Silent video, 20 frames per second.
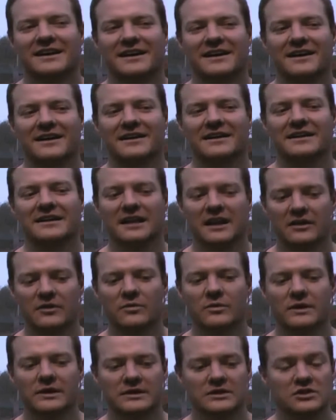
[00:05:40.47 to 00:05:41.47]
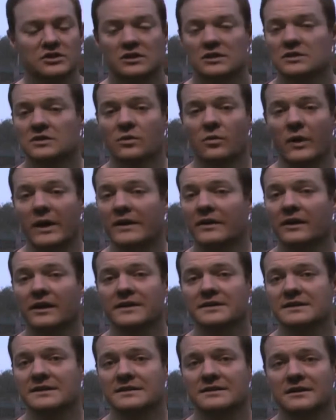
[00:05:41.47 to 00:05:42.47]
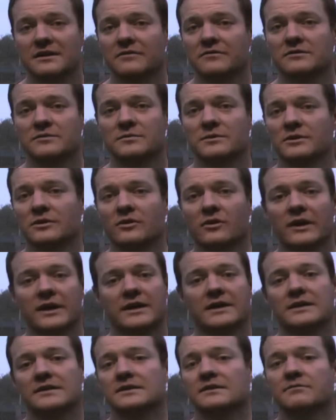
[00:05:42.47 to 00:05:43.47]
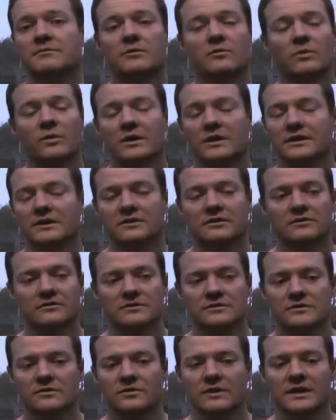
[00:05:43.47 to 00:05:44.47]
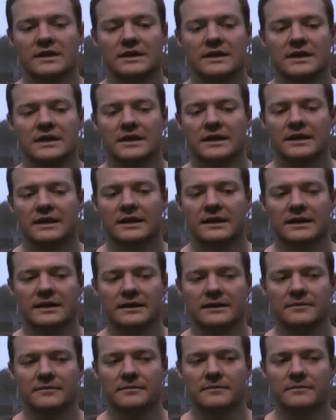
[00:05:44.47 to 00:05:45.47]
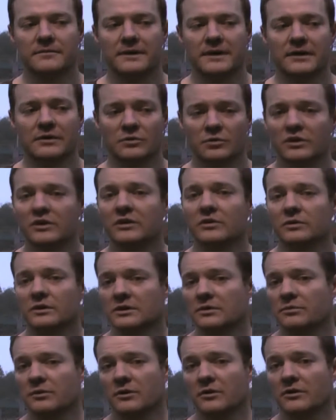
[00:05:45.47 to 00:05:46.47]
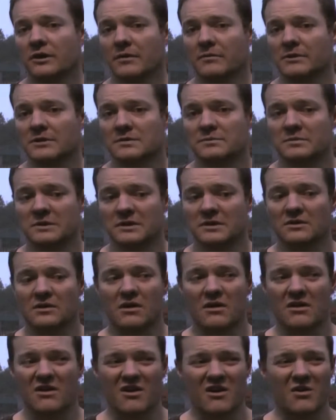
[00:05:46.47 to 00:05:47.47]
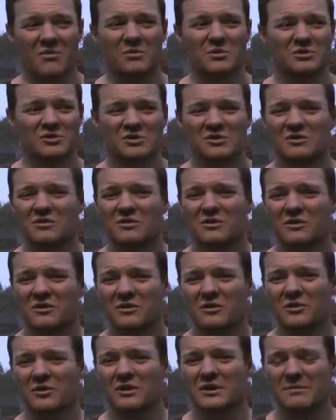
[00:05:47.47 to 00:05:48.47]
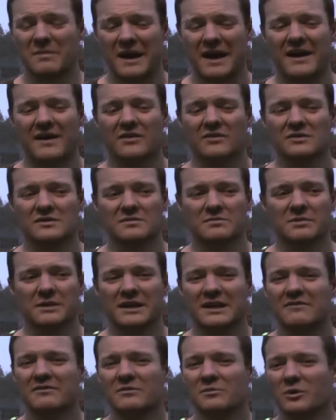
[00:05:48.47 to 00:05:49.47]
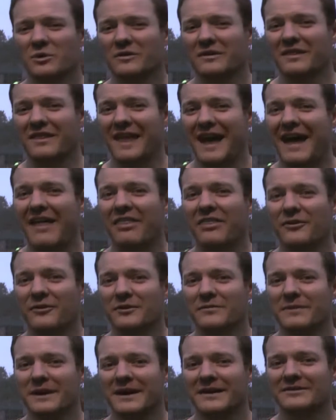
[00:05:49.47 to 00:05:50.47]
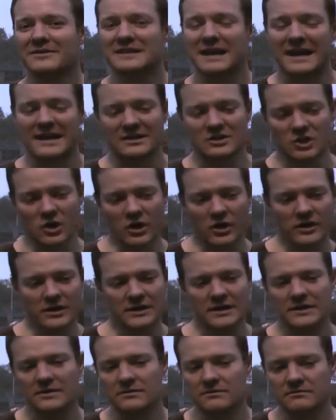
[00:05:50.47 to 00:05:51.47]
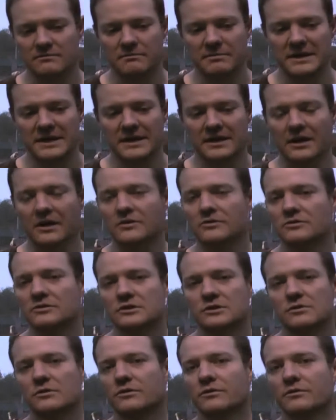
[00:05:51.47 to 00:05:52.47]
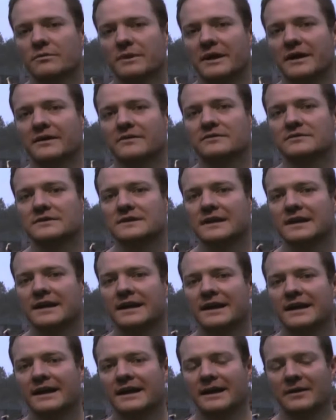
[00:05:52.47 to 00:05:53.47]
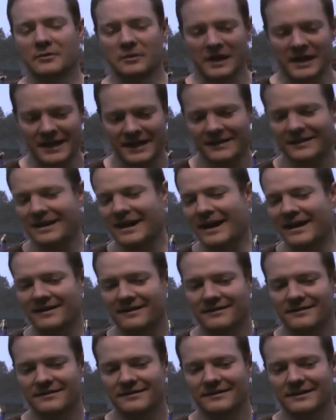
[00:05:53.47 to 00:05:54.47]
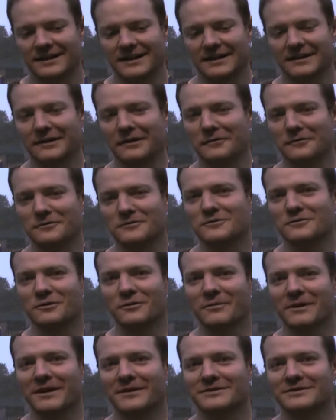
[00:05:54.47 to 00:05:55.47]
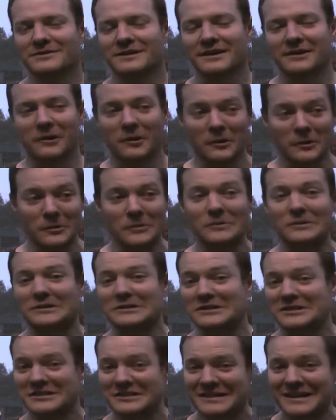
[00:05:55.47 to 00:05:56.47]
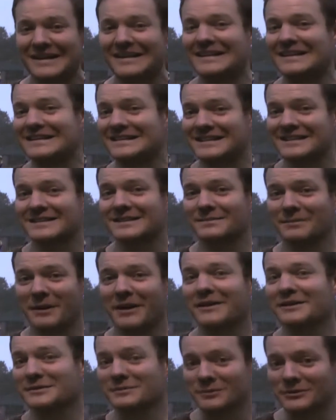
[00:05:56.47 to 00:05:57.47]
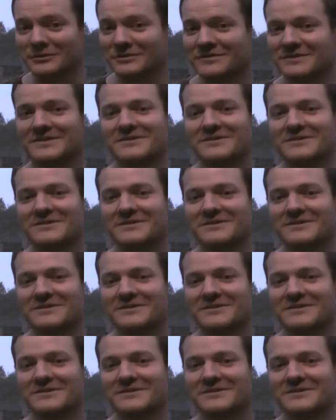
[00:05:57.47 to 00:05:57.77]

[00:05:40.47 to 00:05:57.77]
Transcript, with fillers: Uh, and the other one is just the weight loss itself has been great because I've been wanting to lose the weight. Um, and really with the program, it's been almost 30 pounds, but even more than that 30 pounds, I had targeted being under 200 pounds and when I hit that, getting under 200 pounds is like, holy shnikes, this is possible.